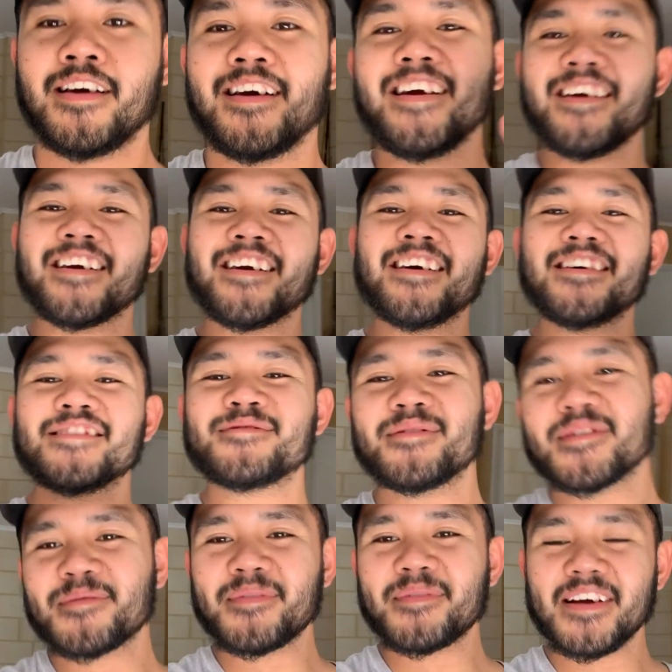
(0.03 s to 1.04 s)
Hey guys,
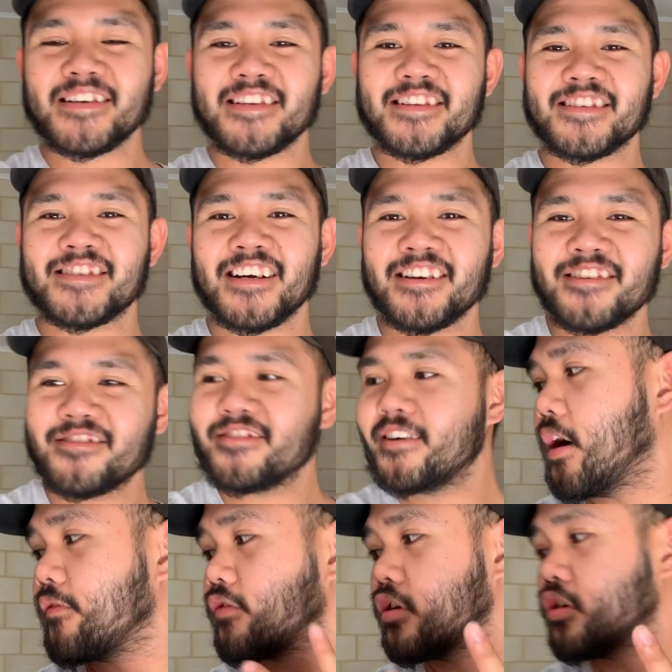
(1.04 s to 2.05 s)
welcome back to the channel.
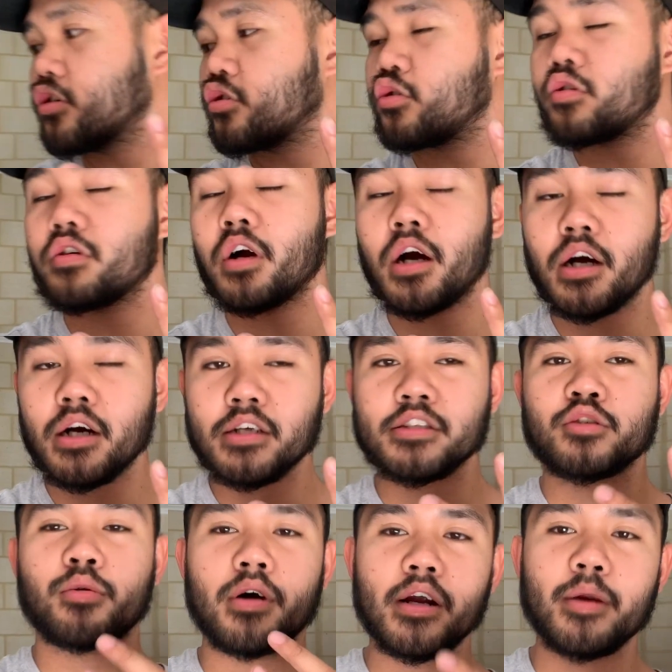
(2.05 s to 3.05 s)
I've got
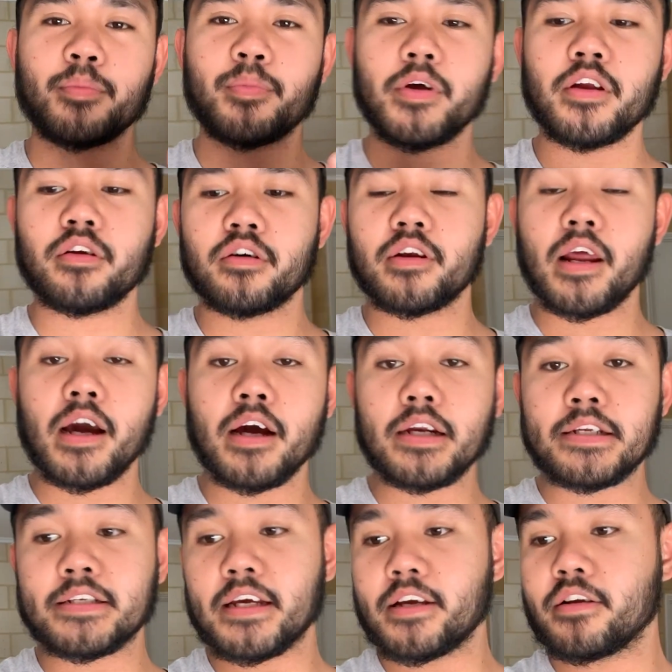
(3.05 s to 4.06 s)
asked quite a bit on how to
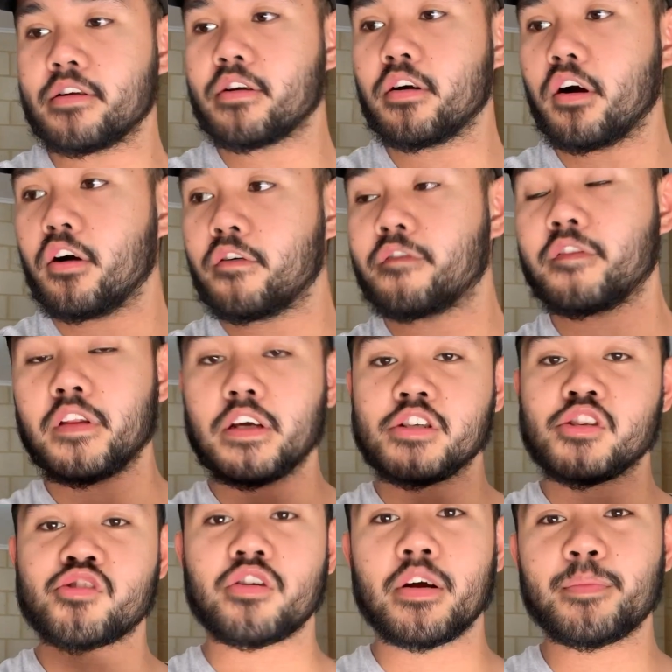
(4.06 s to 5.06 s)
take off the
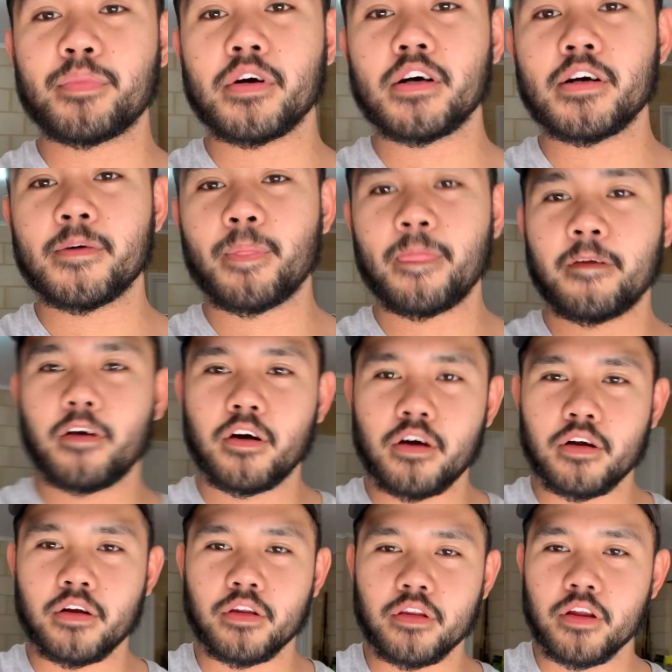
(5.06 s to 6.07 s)
strut bar
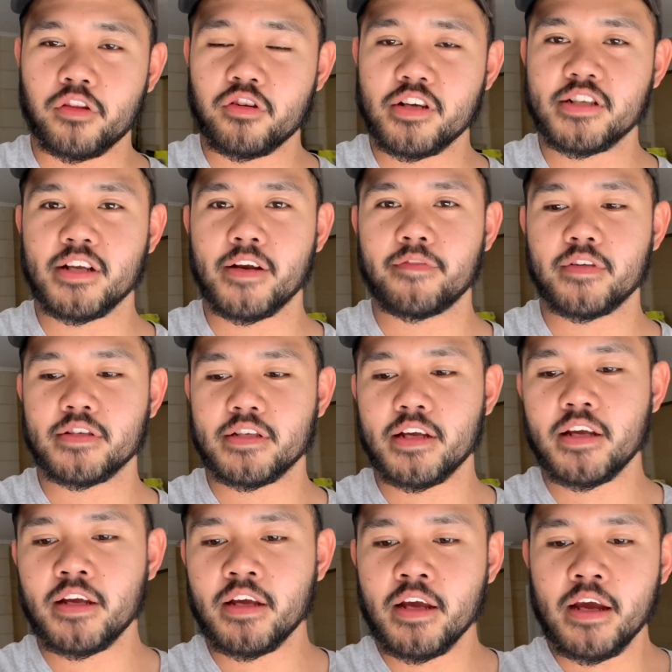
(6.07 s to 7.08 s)
on the
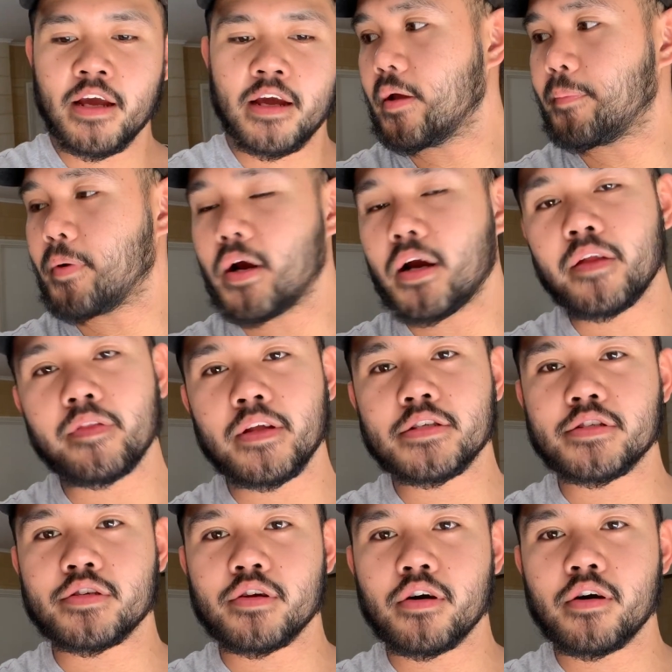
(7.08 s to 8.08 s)
370Z. Apparently
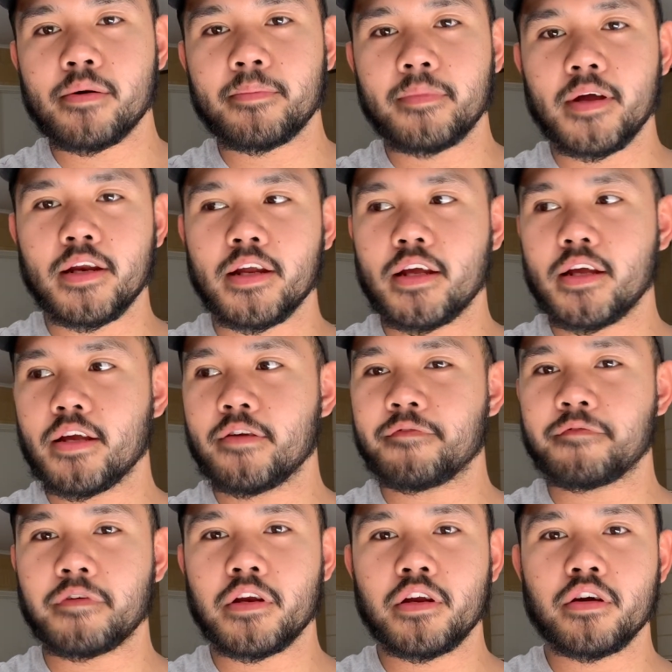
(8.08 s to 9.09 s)
there's not many
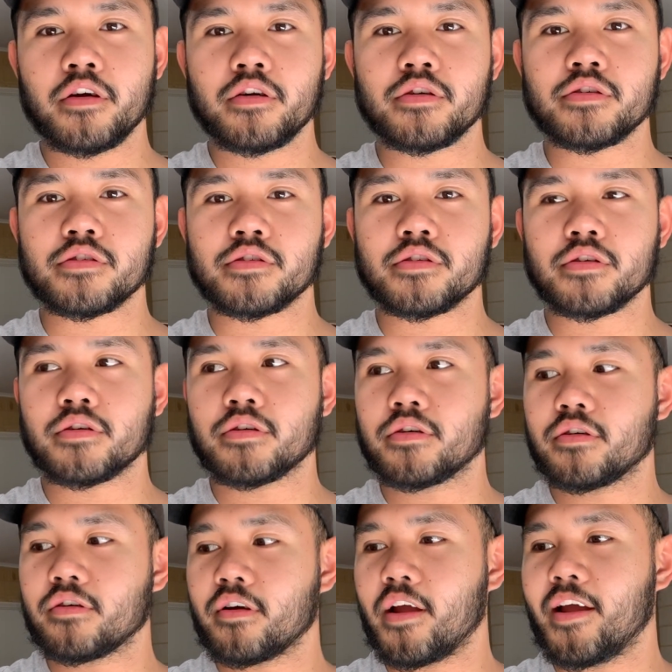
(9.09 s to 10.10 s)
videos
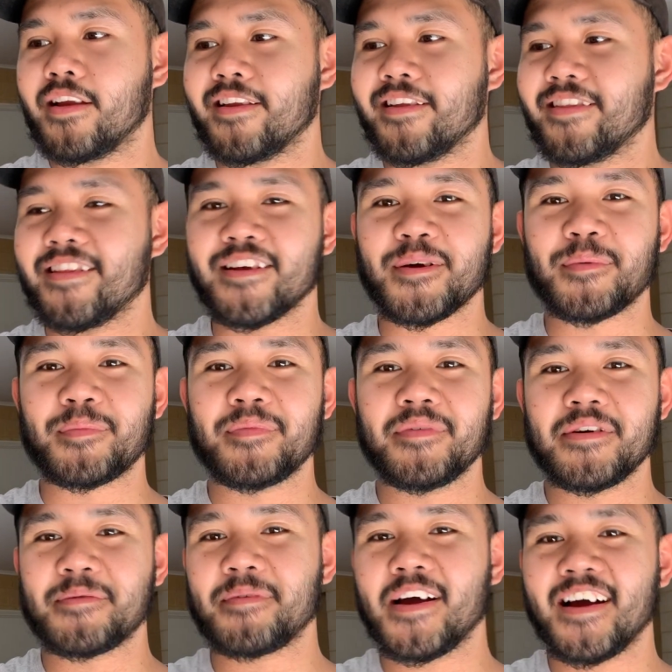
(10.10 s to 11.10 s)
or anything
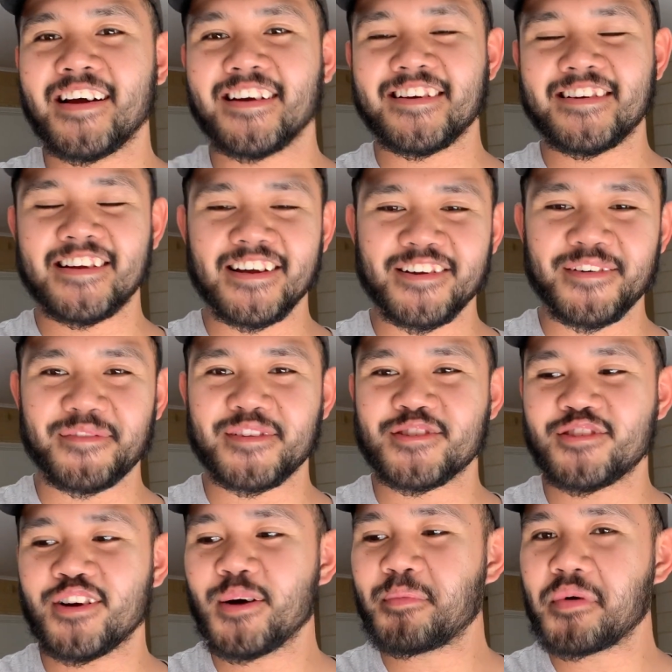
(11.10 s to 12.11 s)
about how to take off the strut